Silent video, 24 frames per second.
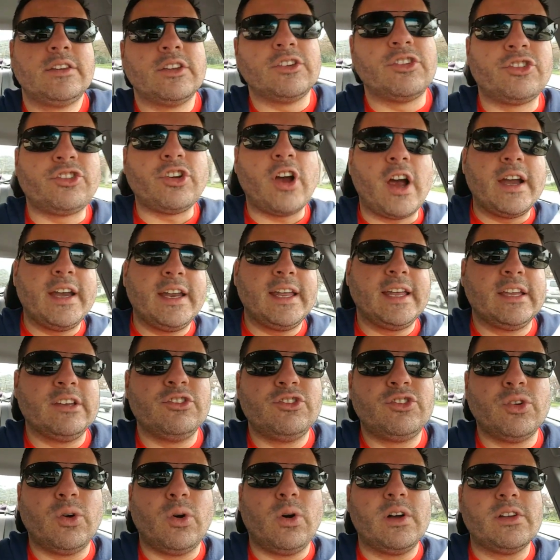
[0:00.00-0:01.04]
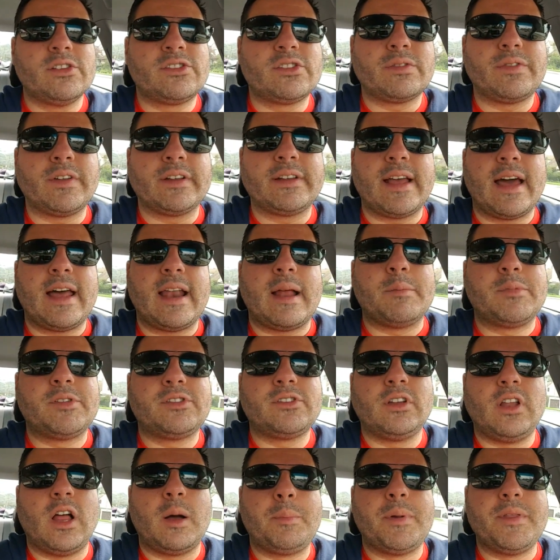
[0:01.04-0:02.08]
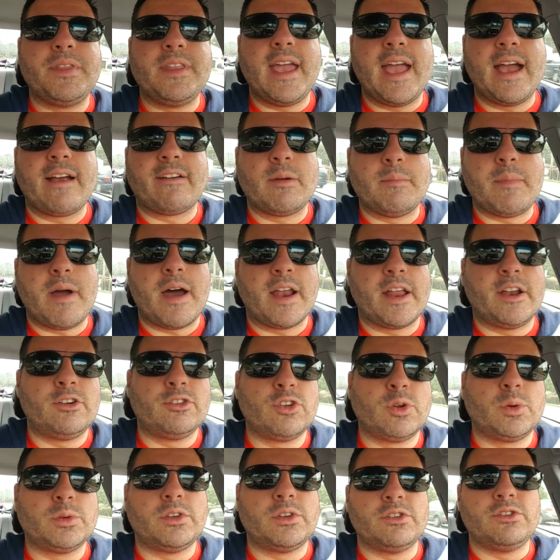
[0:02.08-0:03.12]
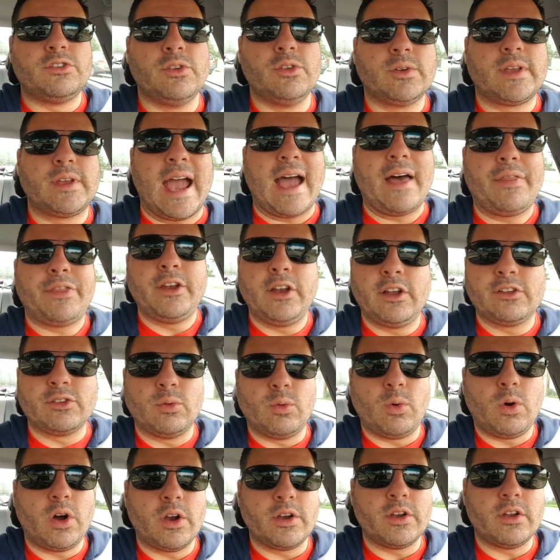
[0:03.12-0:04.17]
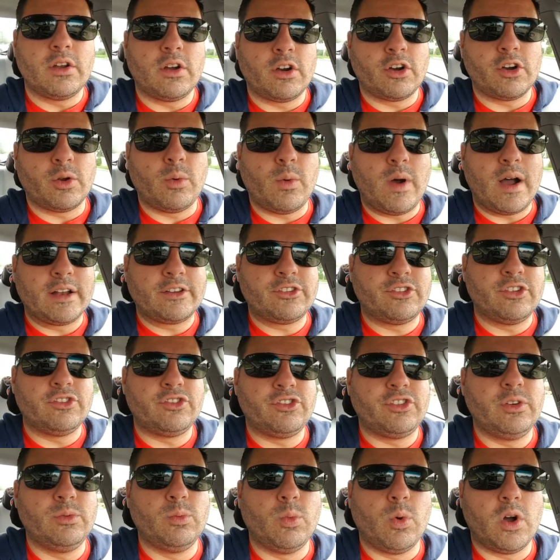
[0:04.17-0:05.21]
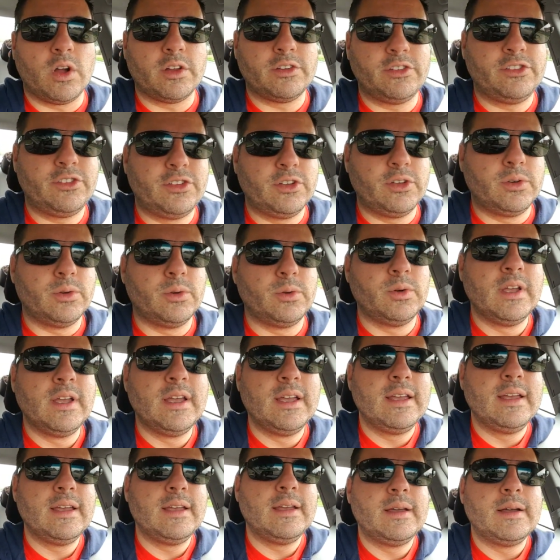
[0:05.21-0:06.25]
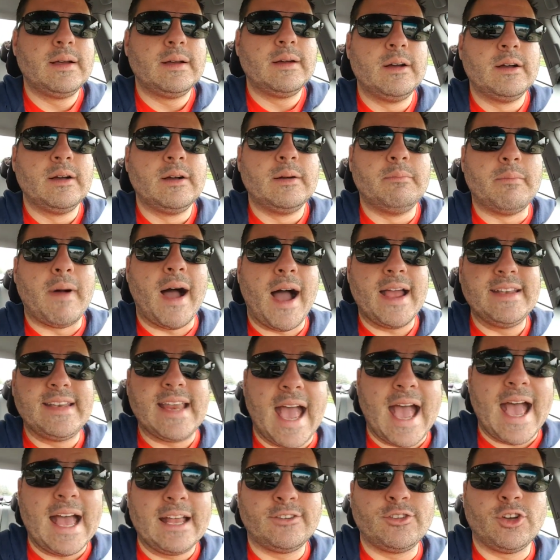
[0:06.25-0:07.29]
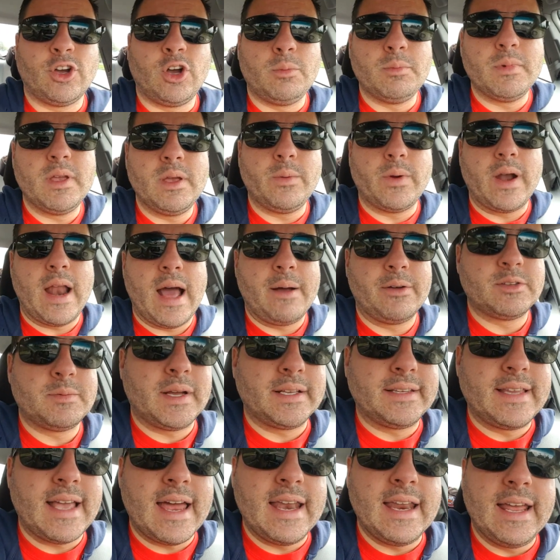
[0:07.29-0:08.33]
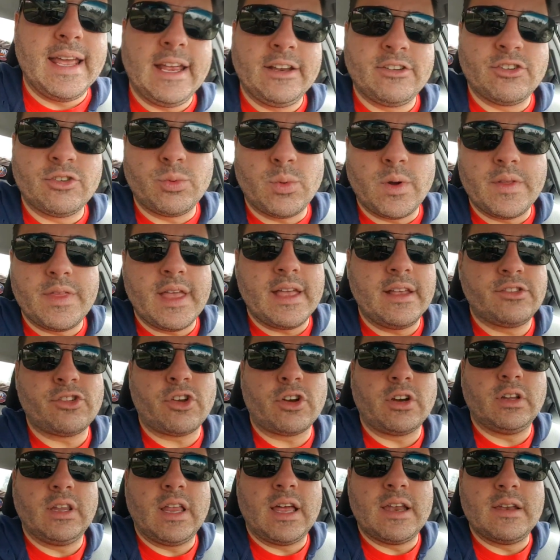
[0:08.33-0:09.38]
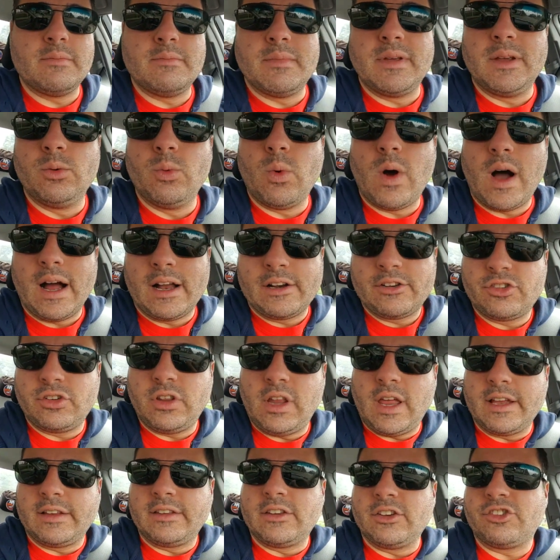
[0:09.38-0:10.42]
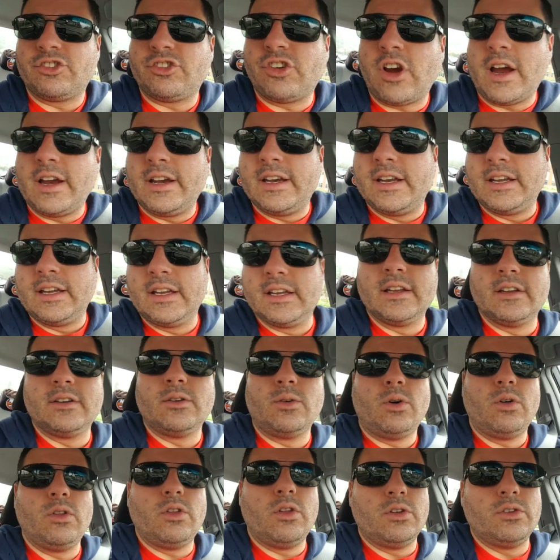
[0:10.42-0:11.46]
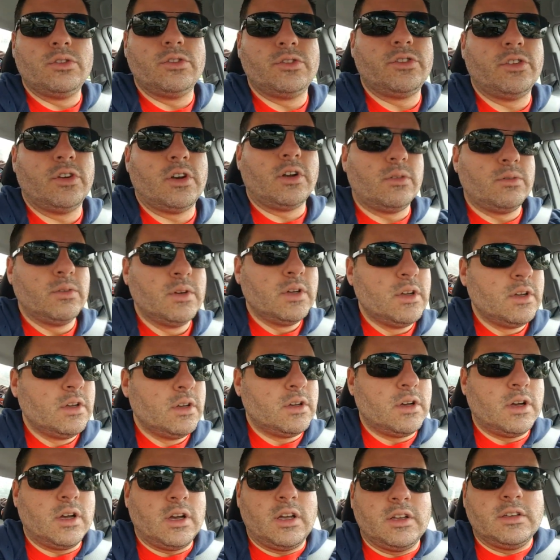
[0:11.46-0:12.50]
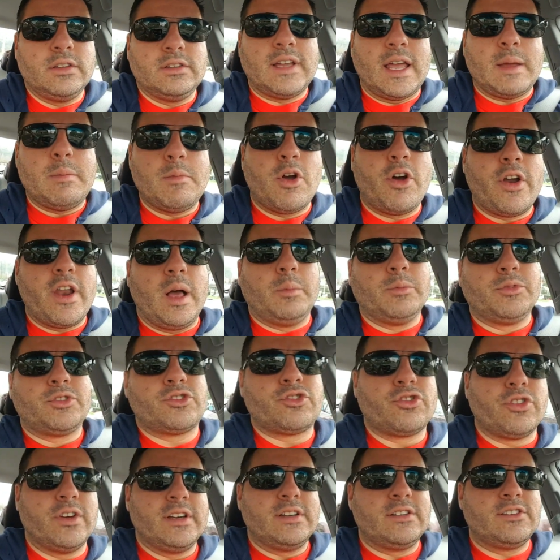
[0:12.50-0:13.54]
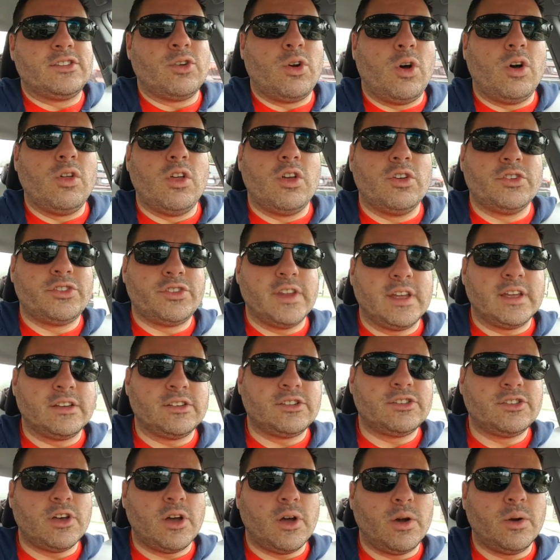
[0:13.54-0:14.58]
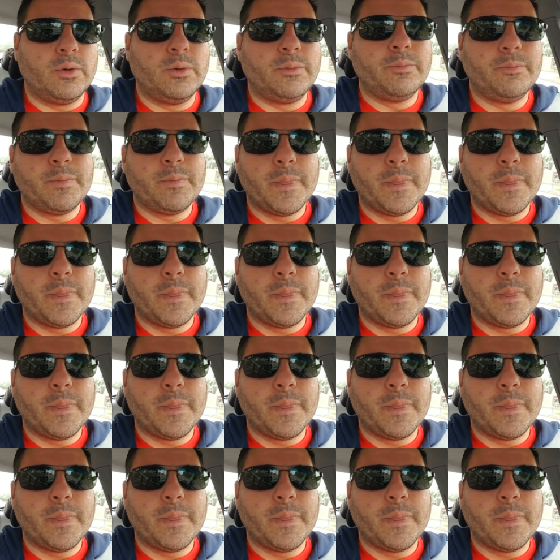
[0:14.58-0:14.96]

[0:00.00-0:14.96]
The Shining and Jaws, stuff like that. I'm still up in the air about. It. I don't know what to do. Kathy doesn't want her to watch it. She wants to. My dad told me when I was about that age is when they started letting me watch like The Shining and all those, you know, uh, Nightmare on Elm Streets and all those things. So